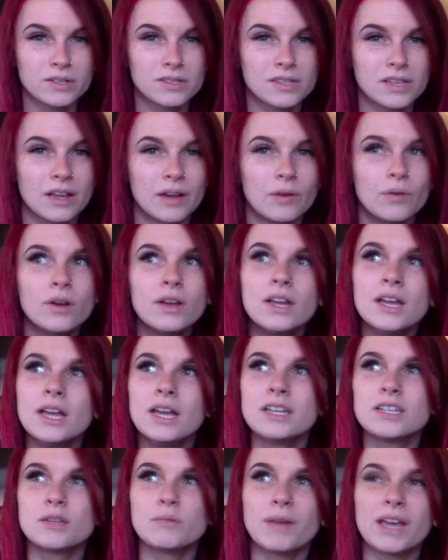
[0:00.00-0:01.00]
So
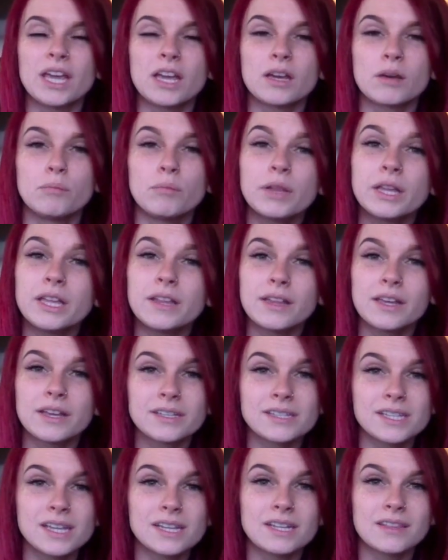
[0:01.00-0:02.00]
to make it completely
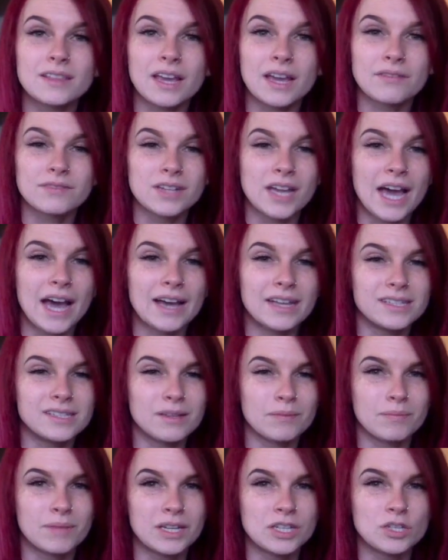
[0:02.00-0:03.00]
unscented, they have to add
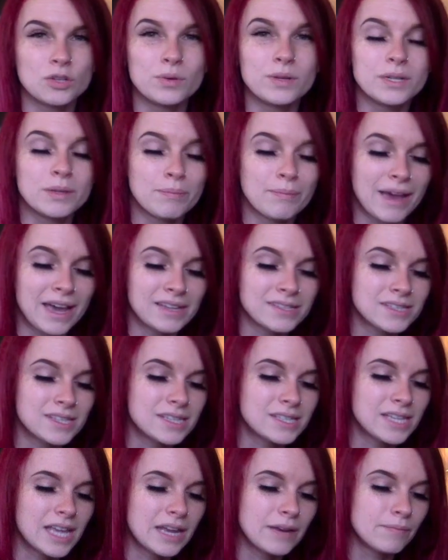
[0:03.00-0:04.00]
something to it to mask the
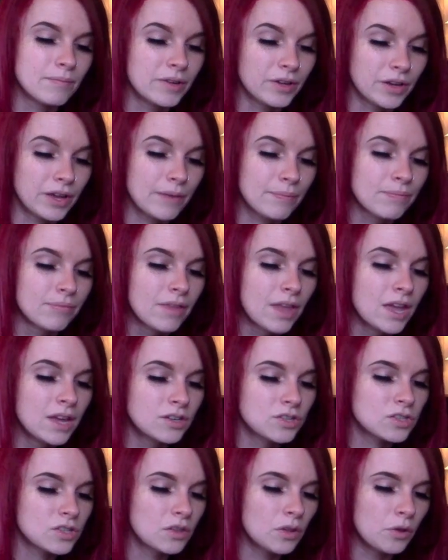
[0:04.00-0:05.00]
scent. Okay,
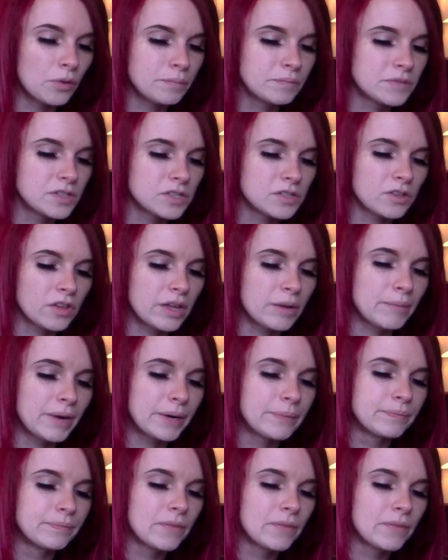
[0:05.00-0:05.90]
just a little disclaimer.